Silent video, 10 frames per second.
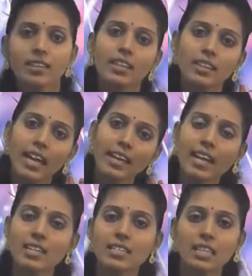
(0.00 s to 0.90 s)
Then 9
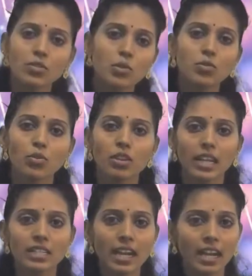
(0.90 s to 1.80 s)
hours gives you 3
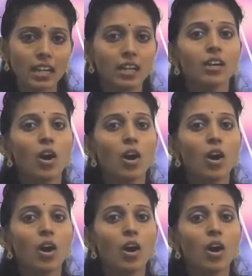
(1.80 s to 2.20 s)
right angles.